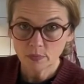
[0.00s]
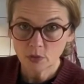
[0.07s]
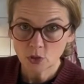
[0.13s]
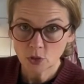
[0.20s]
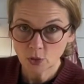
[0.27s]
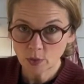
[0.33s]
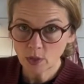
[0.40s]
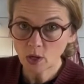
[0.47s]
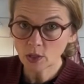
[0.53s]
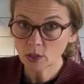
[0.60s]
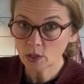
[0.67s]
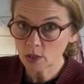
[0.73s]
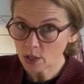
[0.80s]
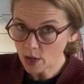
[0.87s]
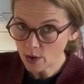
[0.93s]
do it
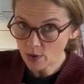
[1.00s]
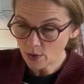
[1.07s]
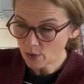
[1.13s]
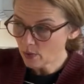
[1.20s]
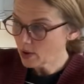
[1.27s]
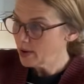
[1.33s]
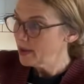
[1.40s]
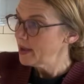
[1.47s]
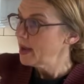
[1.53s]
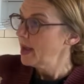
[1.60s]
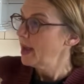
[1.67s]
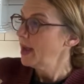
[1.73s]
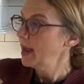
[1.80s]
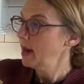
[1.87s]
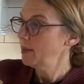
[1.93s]
on low,
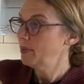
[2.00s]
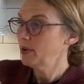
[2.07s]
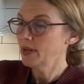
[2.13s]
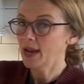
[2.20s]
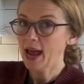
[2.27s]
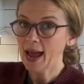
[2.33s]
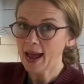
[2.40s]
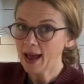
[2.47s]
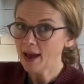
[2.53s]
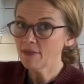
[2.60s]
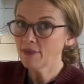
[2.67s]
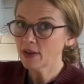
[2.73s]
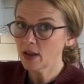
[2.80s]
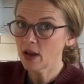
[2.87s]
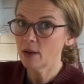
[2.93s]
and I'm putting half
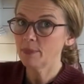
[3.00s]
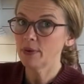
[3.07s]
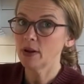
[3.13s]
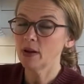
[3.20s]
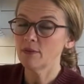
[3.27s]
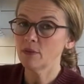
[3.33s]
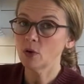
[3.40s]
a cup of